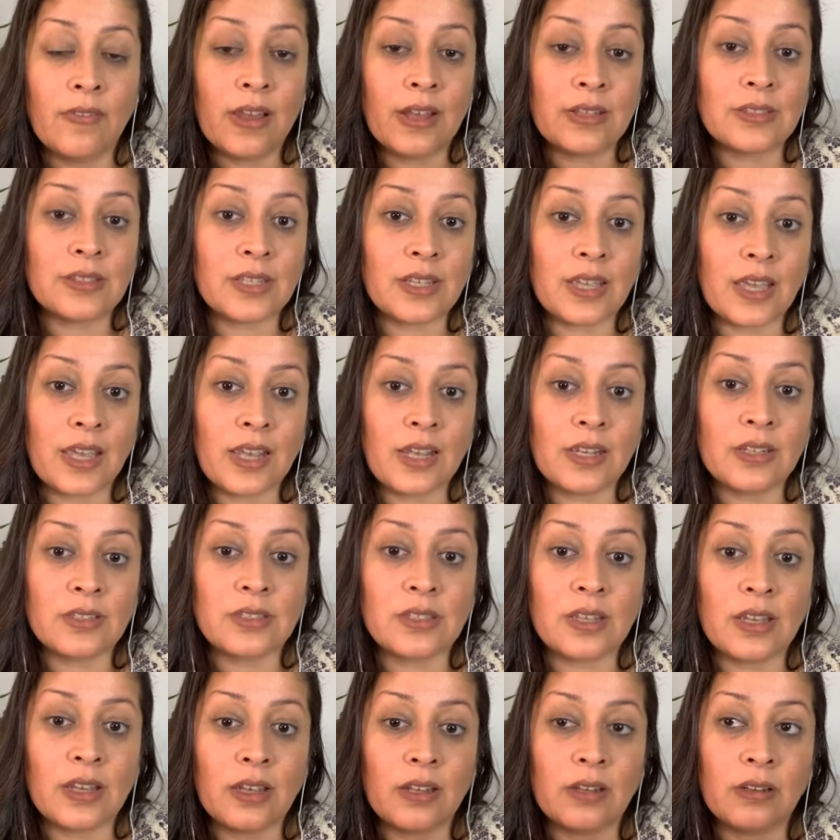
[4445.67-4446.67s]
If that's the
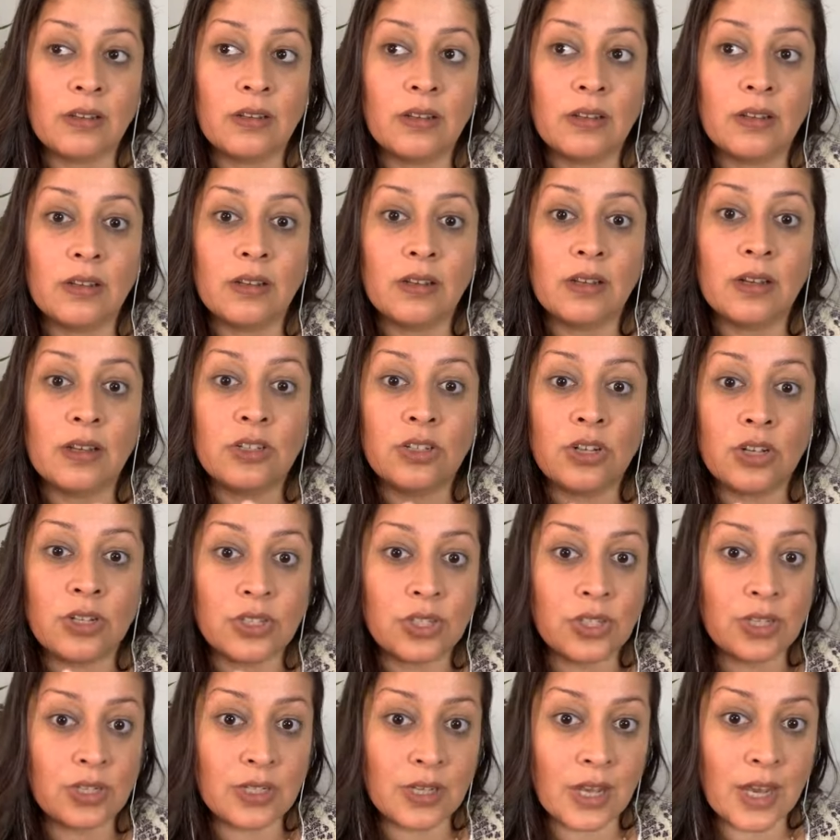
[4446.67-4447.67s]
case, then
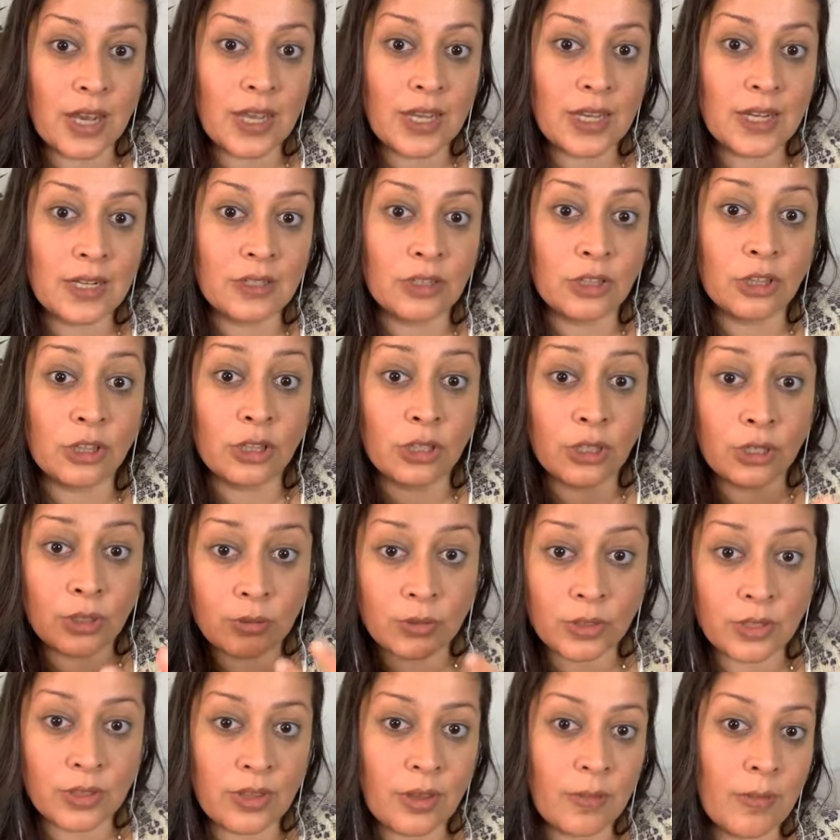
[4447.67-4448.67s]
adjust your diet,
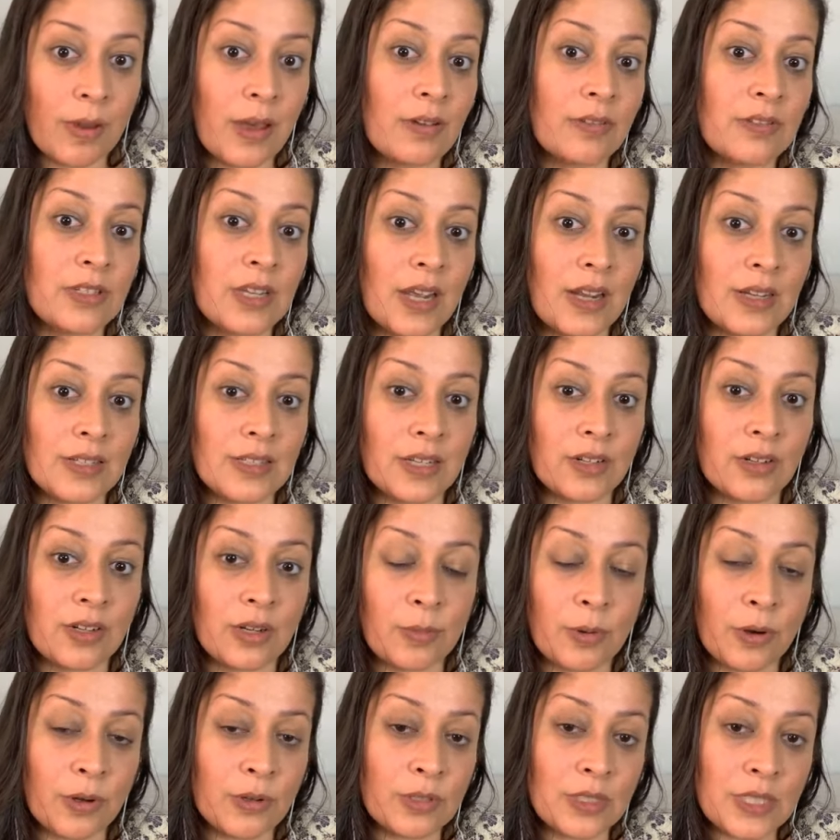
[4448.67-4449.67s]
lower the amount of
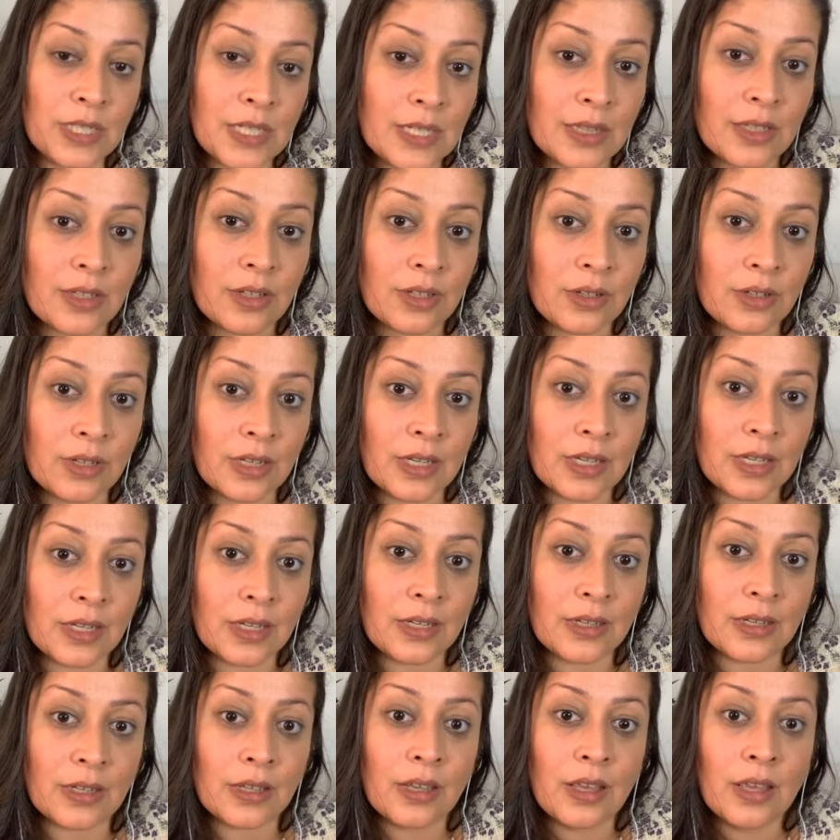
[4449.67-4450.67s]
dietary protein that you're
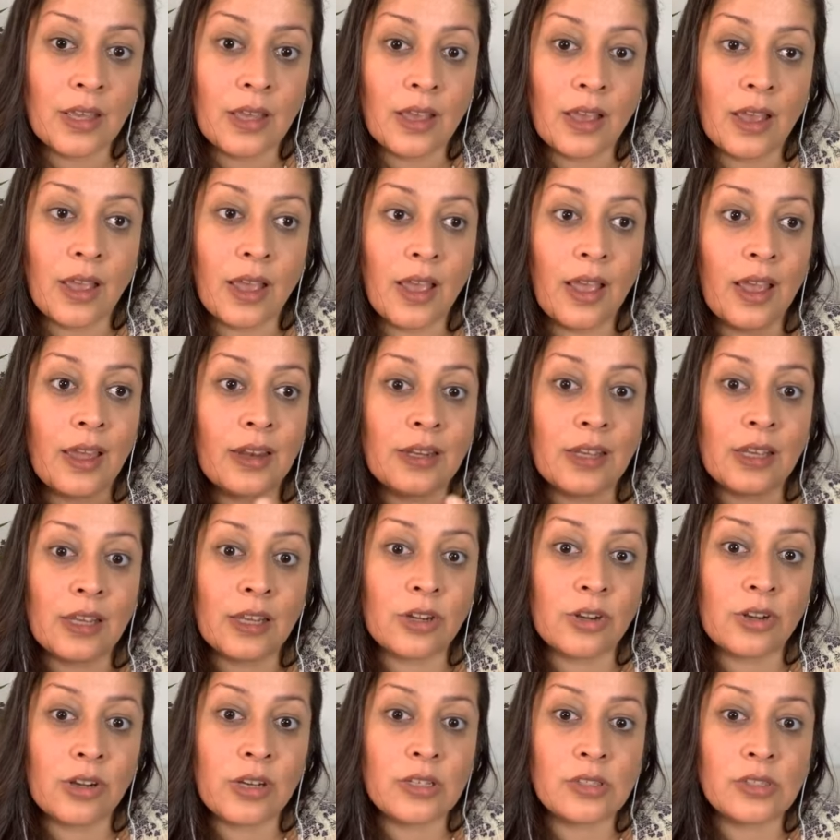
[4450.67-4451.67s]
eating and
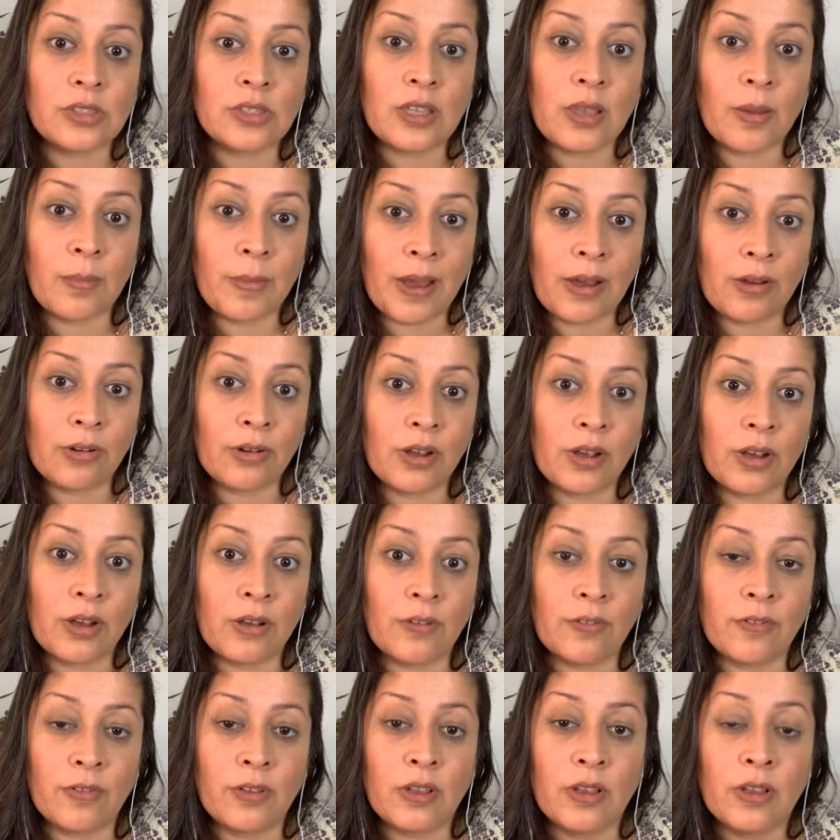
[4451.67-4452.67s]
increase the amount
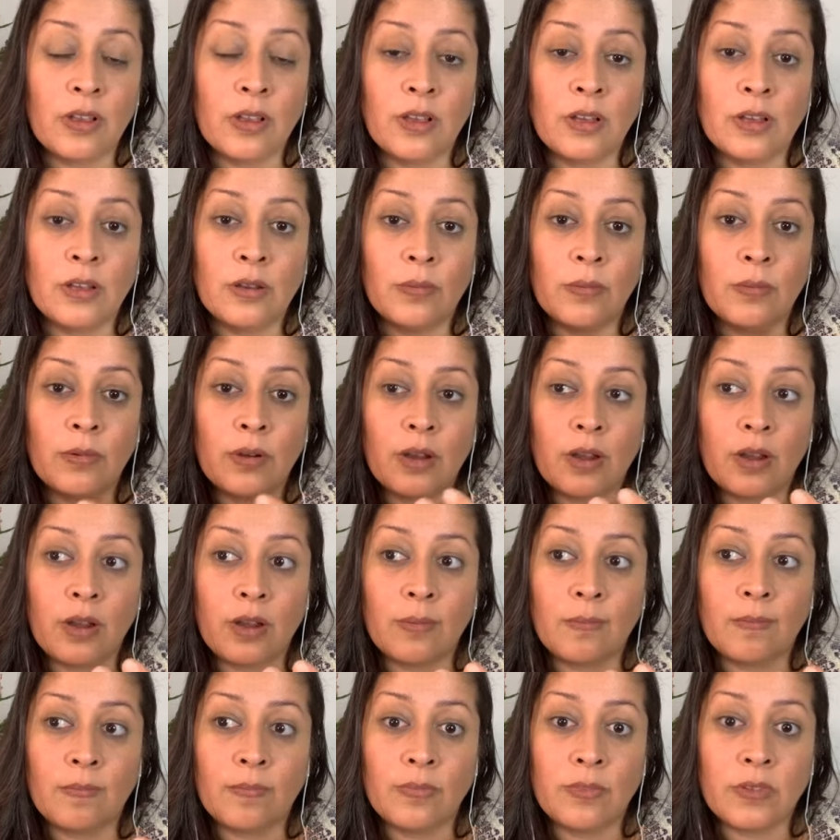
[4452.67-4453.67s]
of
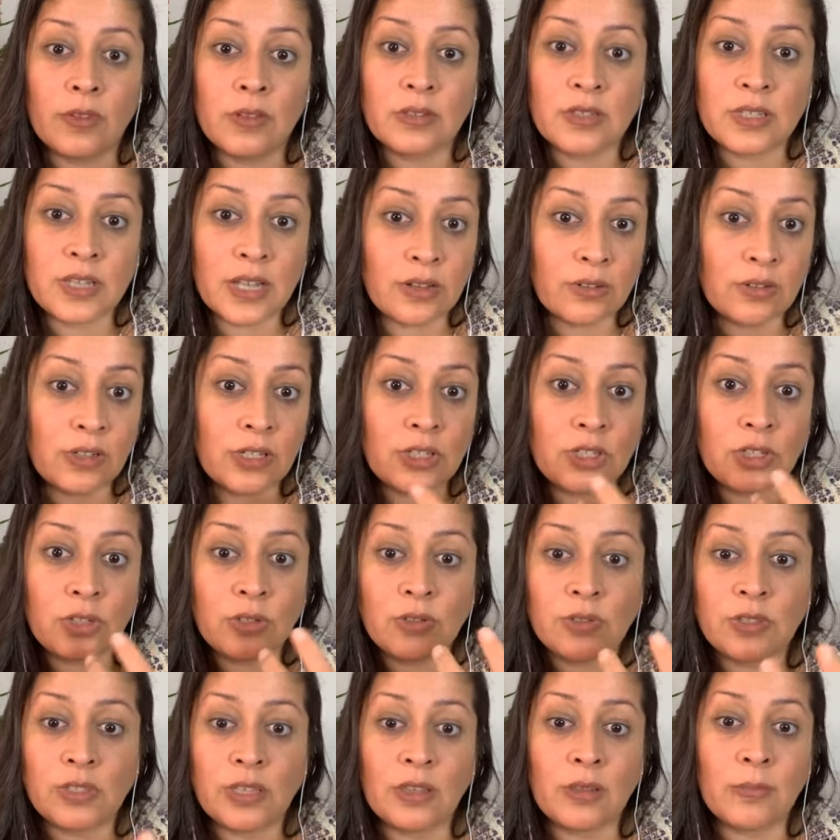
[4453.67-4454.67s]
um, celery
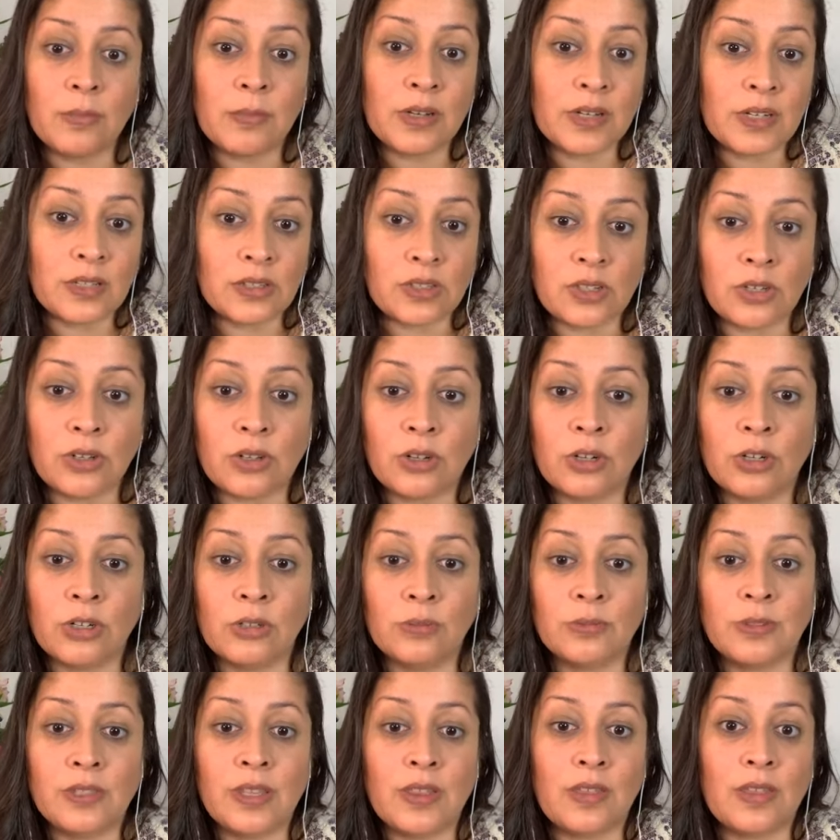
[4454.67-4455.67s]
juice and the medicinal
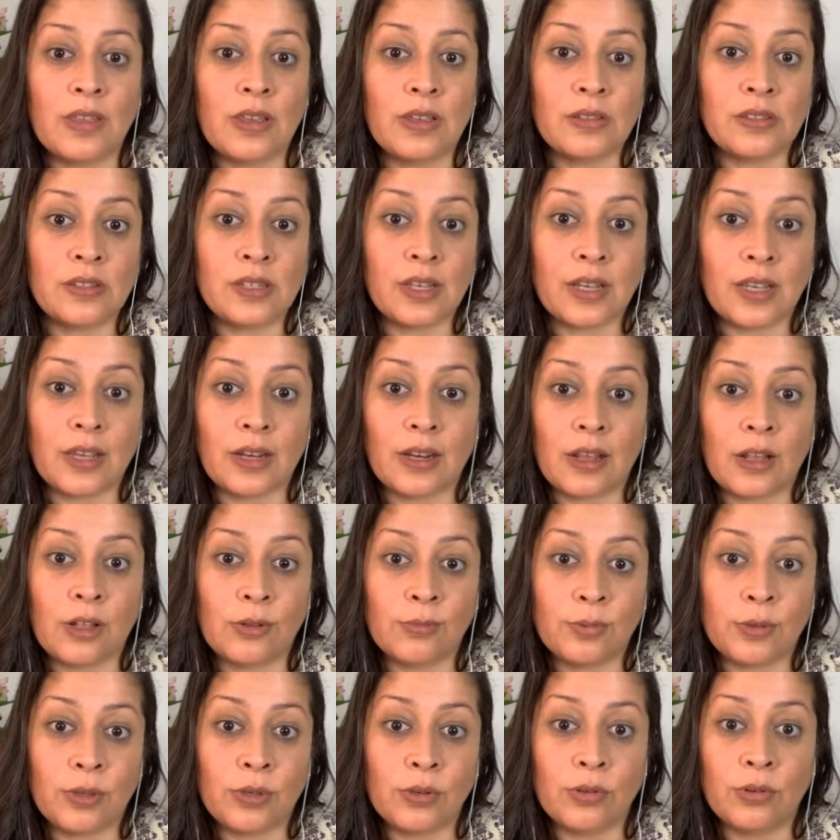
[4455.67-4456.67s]
herbs and things that can
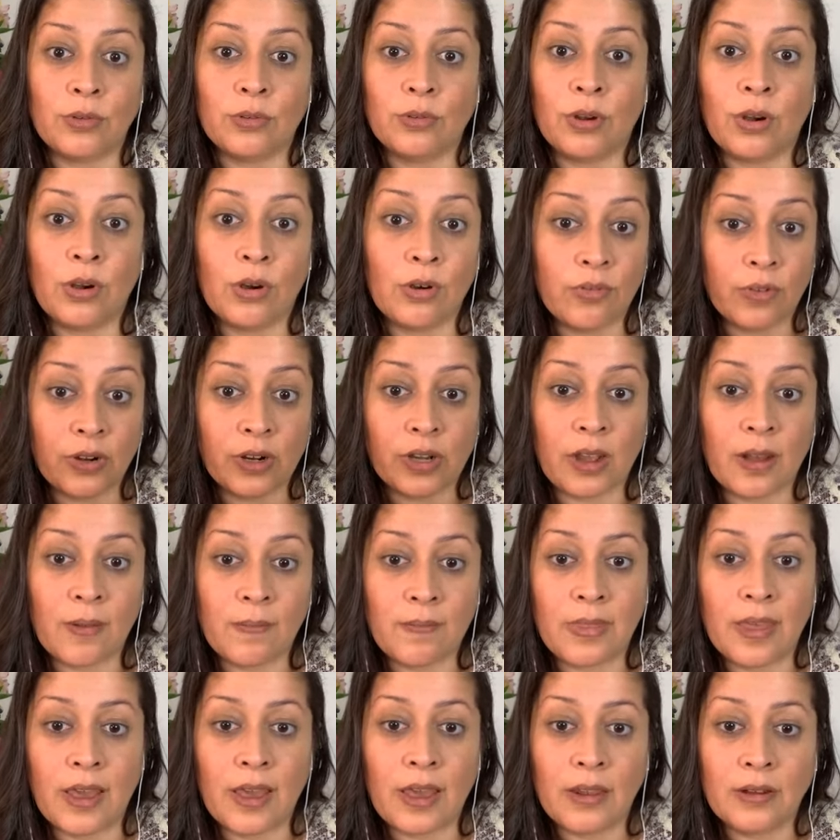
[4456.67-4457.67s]
help you
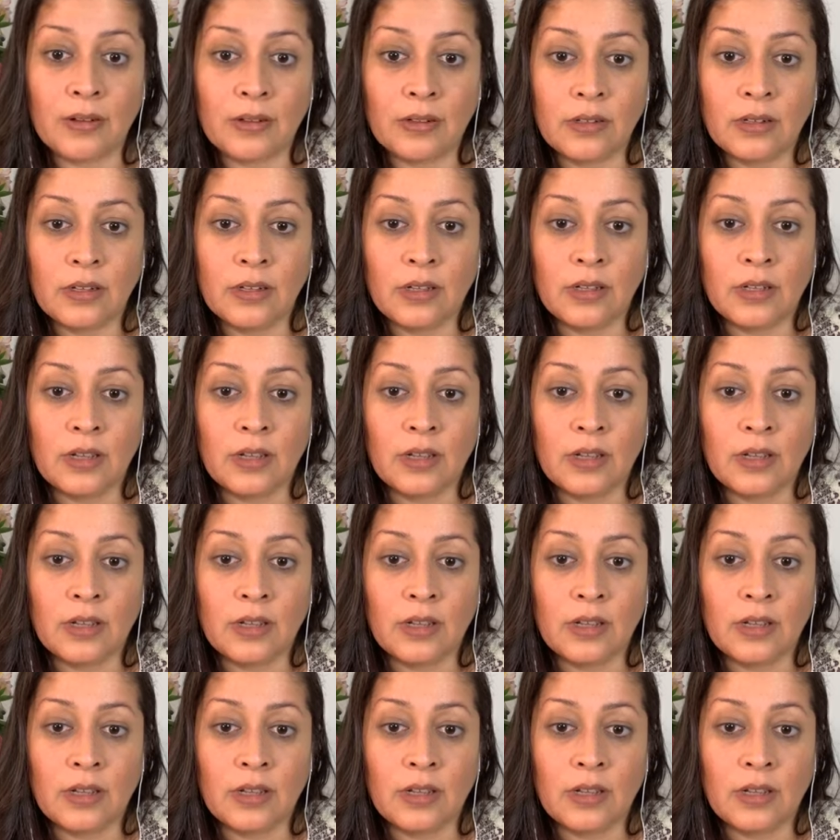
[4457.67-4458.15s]
overcome that.